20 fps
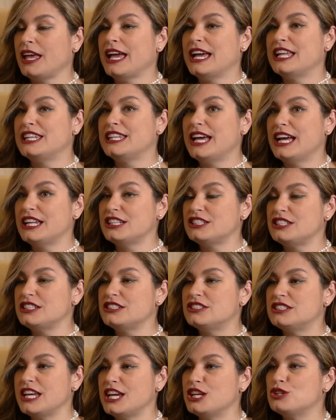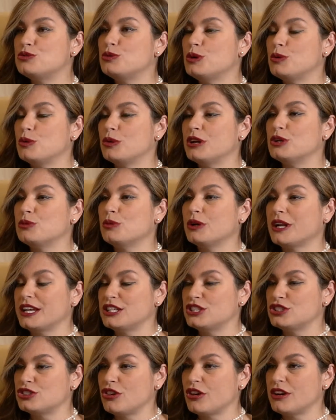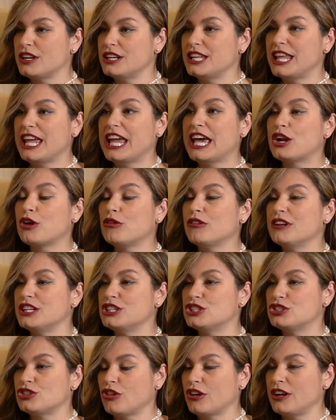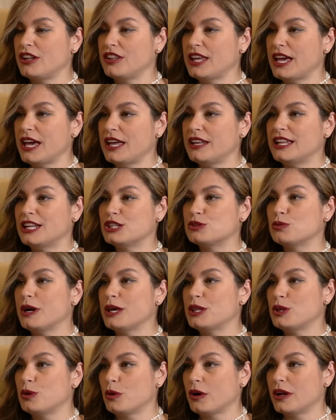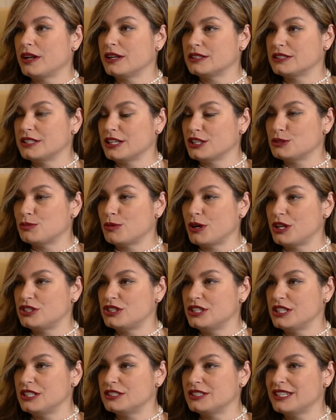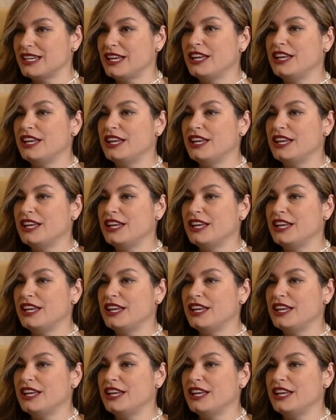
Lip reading: And that's the stage we were in when I started. They had already started that, and that's why they were on Excel spreadsheets.